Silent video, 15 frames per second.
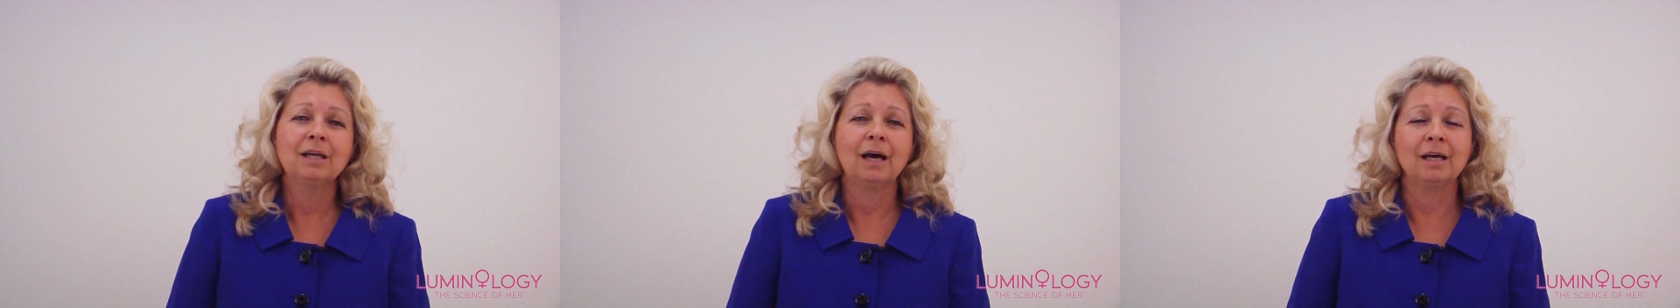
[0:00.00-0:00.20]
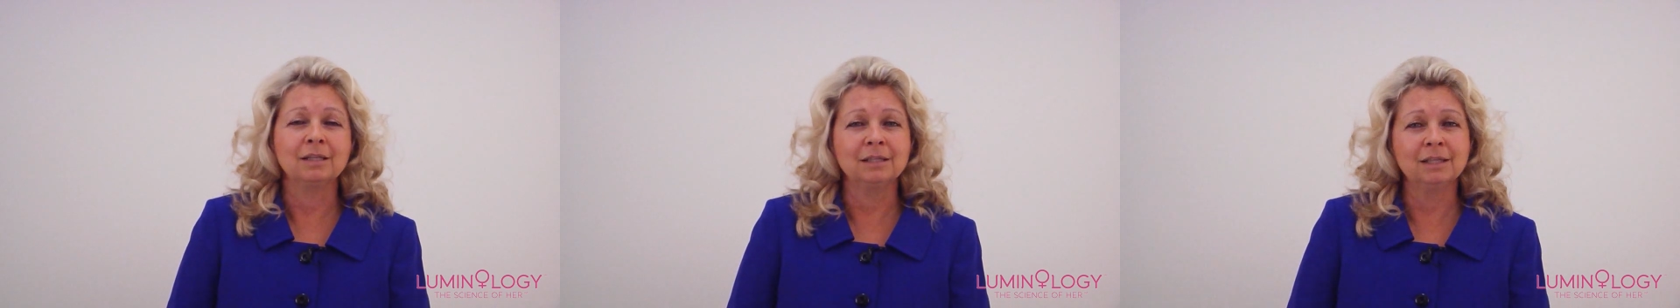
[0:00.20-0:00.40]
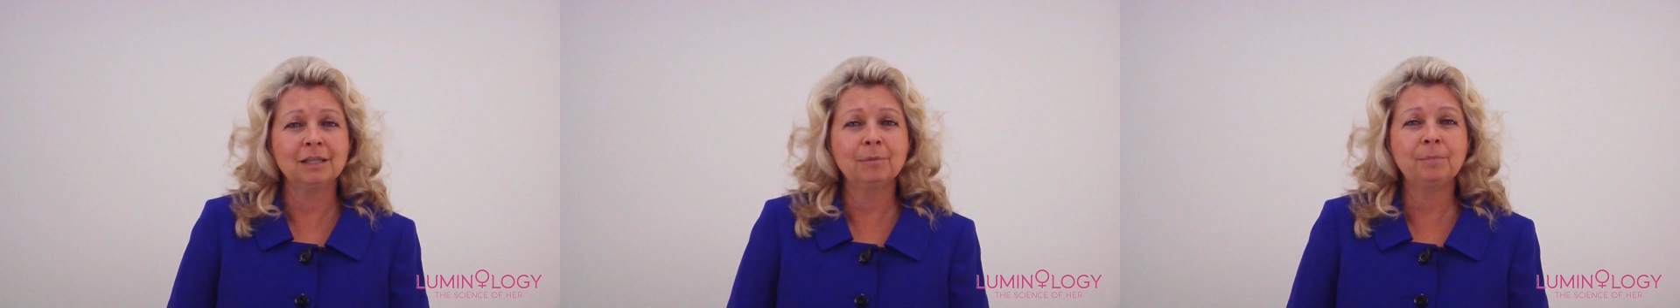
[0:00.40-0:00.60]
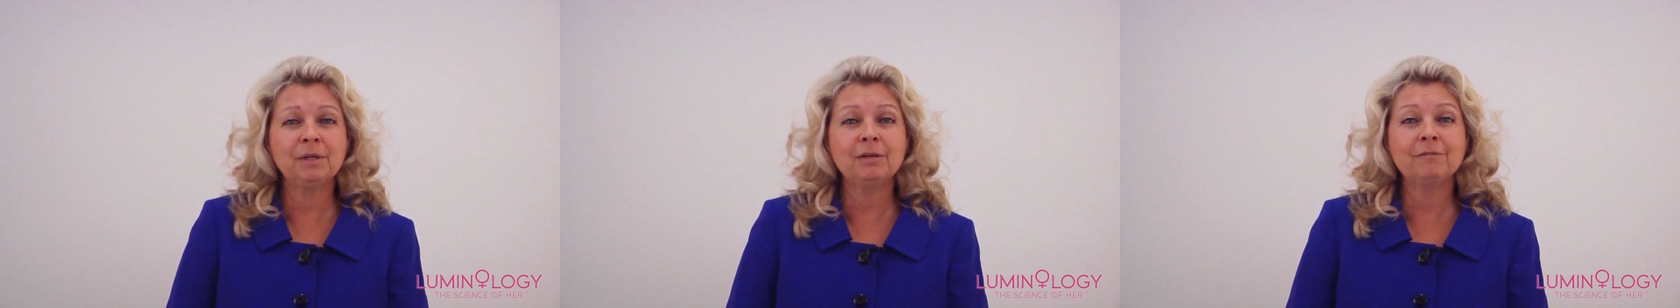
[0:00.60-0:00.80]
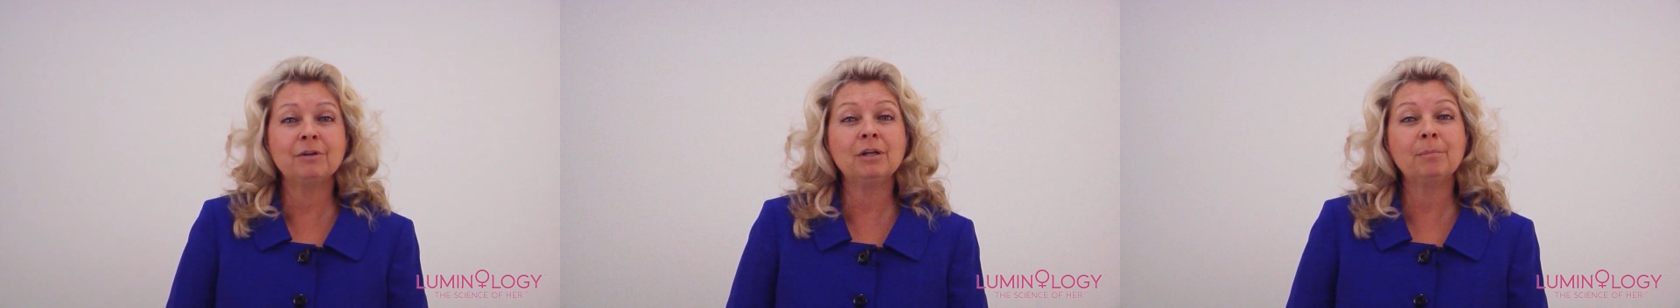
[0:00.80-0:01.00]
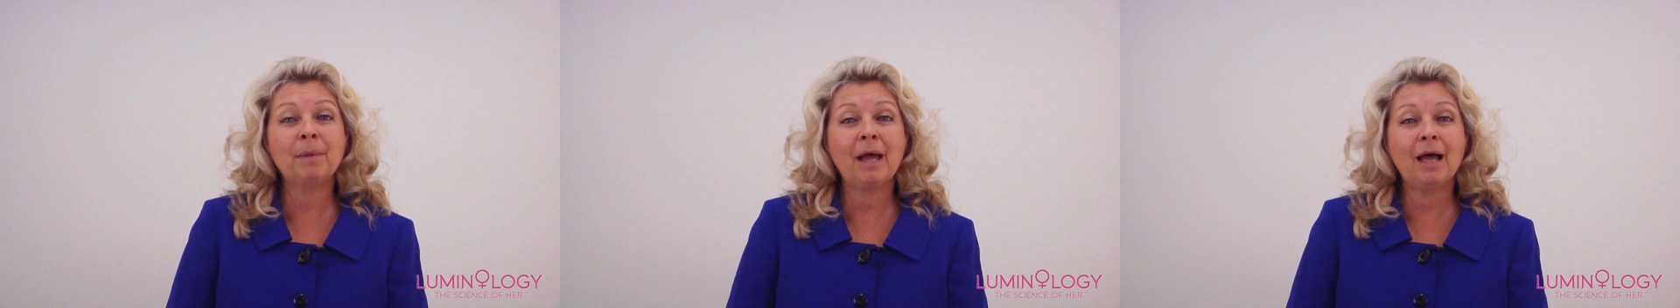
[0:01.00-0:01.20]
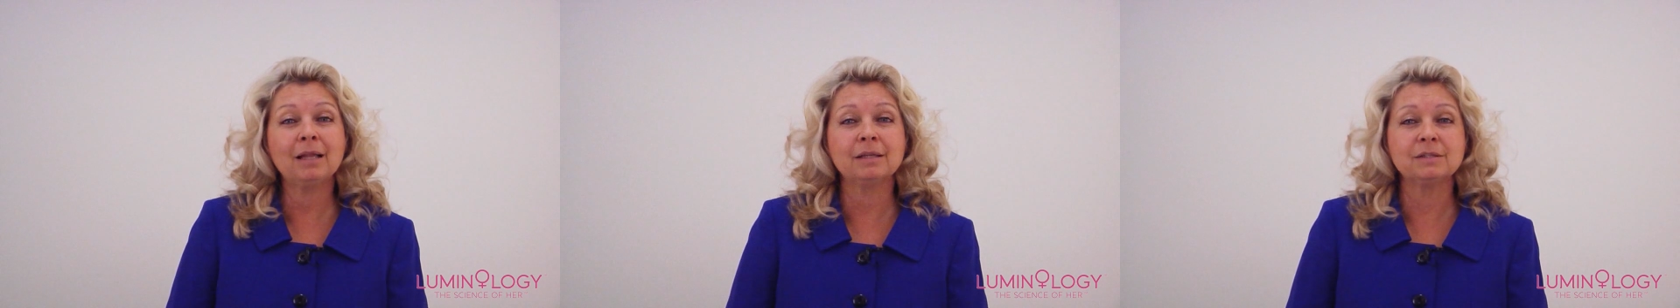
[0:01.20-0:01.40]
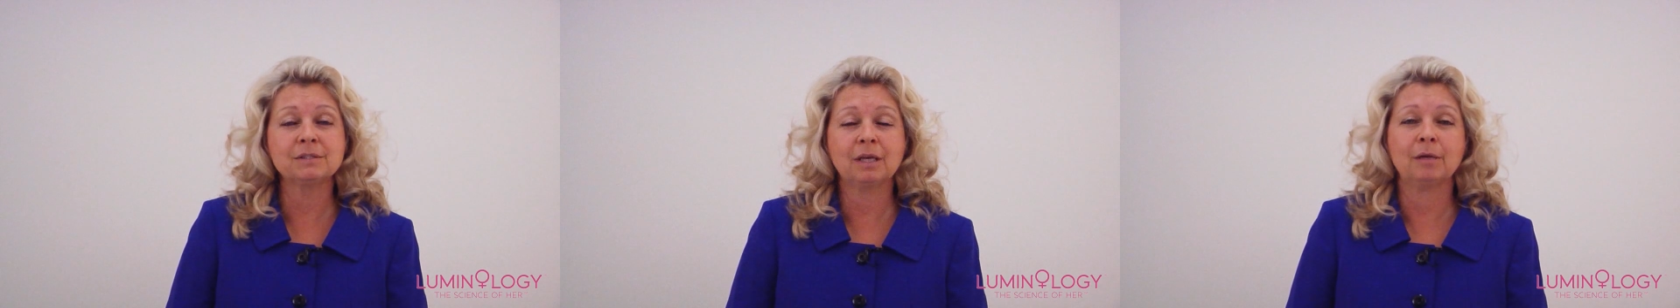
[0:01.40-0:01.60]
a little bit of an
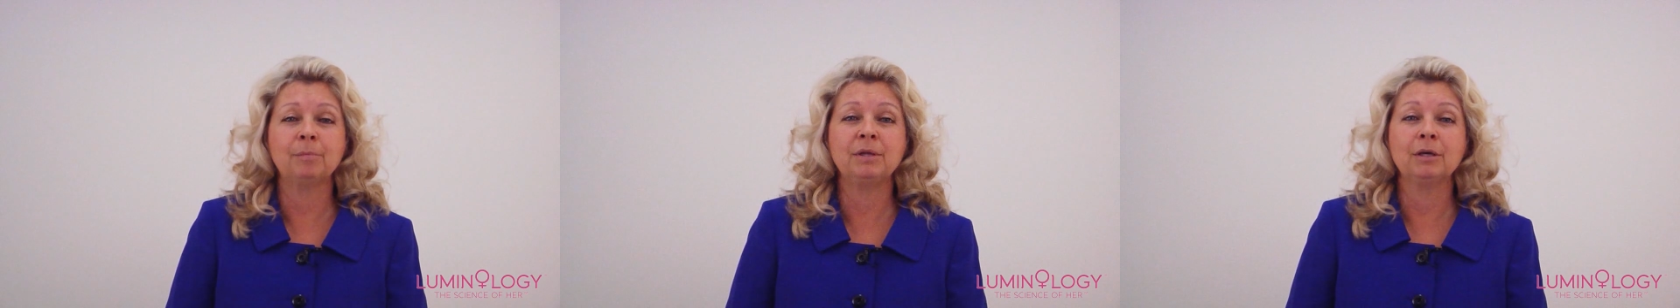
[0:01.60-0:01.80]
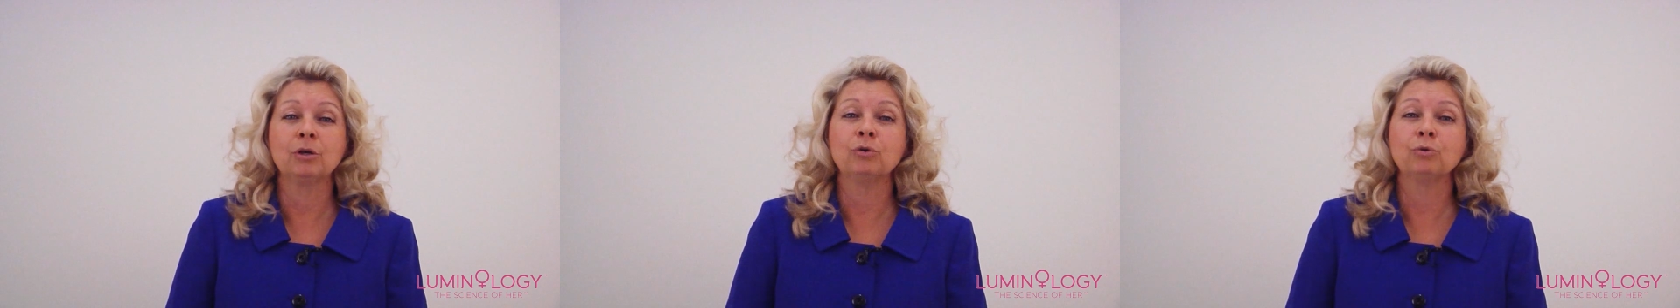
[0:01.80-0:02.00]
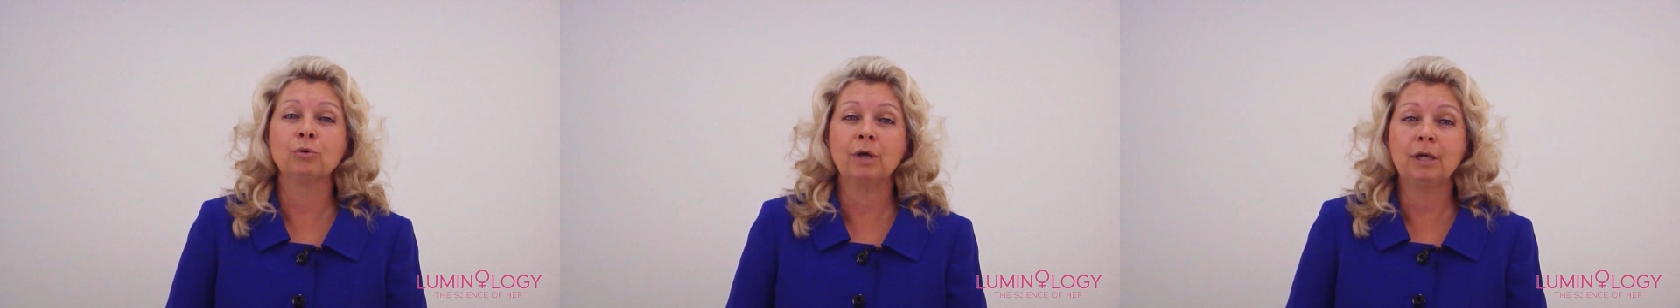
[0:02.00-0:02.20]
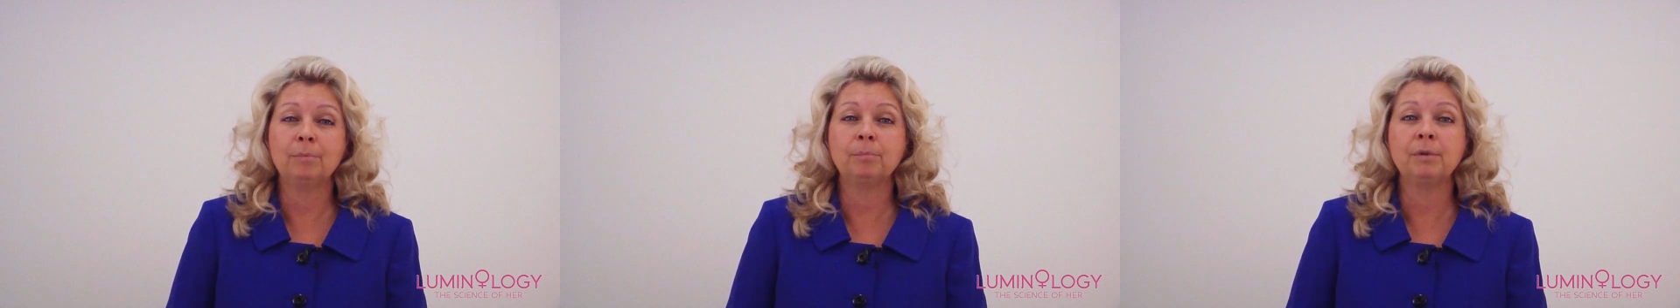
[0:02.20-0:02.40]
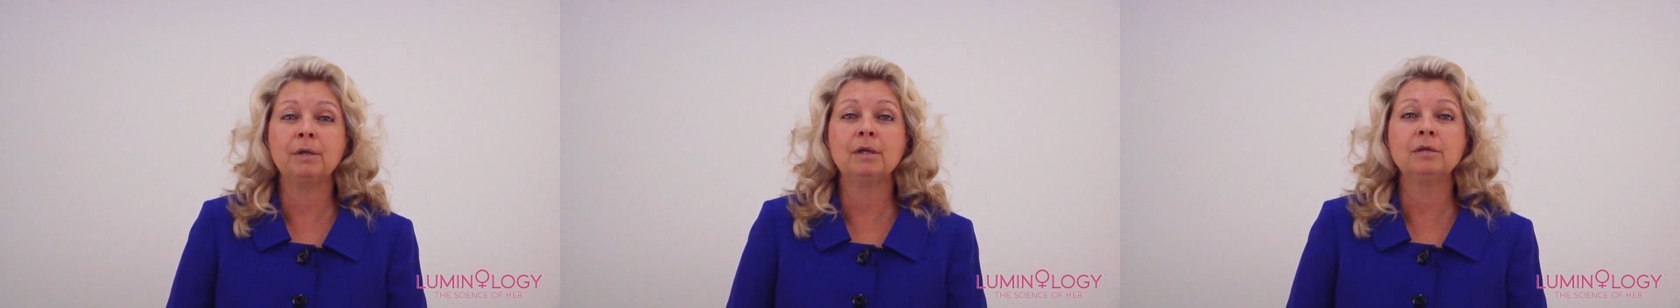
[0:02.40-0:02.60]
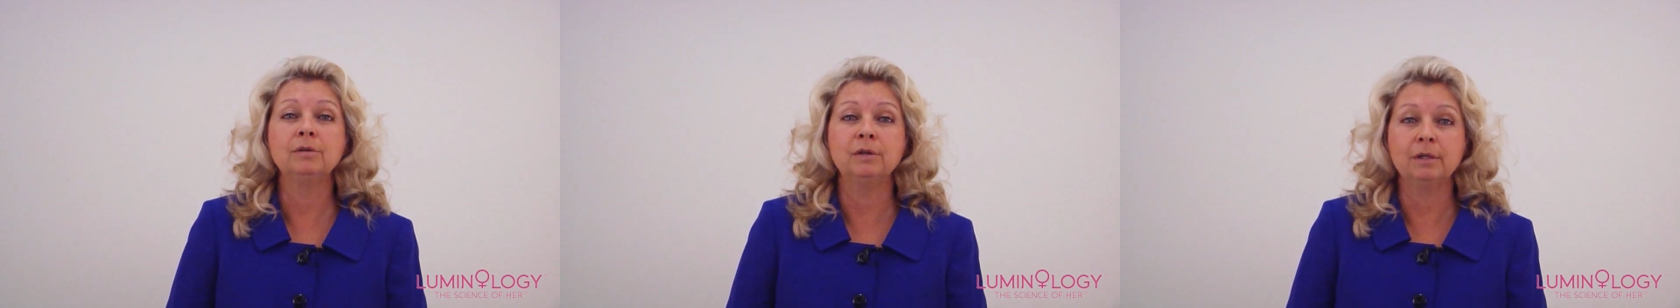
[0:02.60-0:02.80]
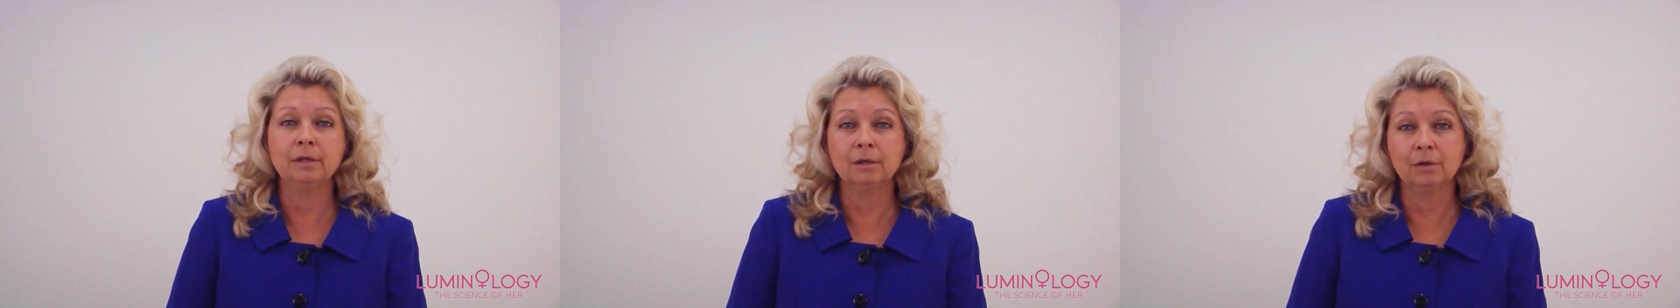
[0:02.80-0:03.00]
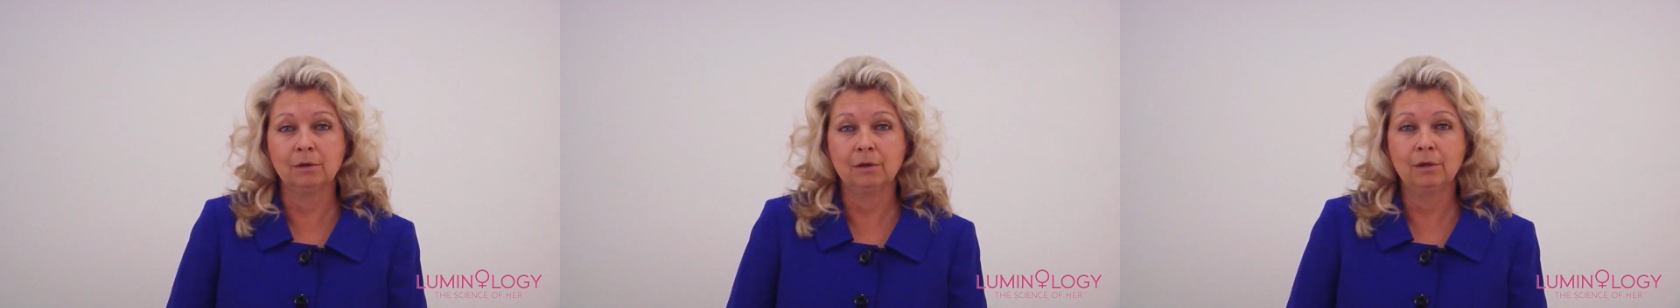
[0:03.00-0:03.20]
imbalance can be a great big
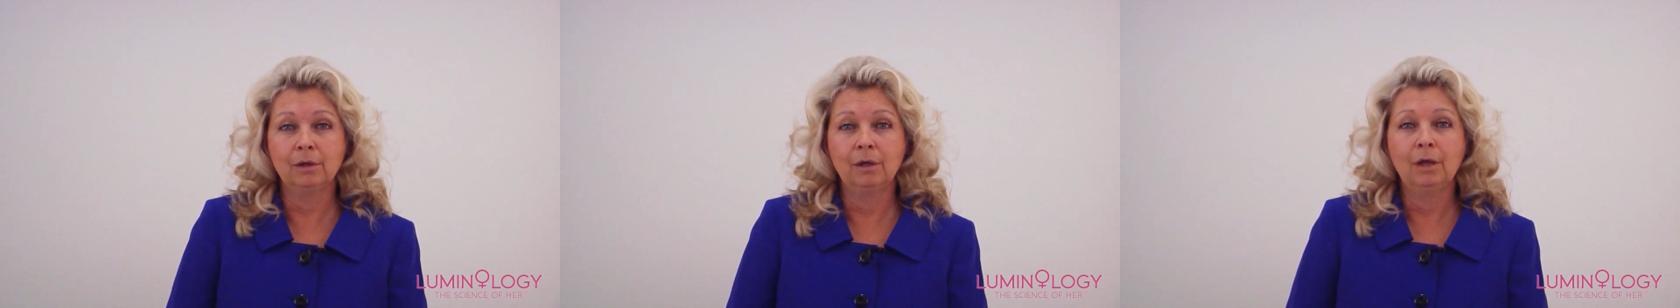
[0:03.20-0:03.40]
deal.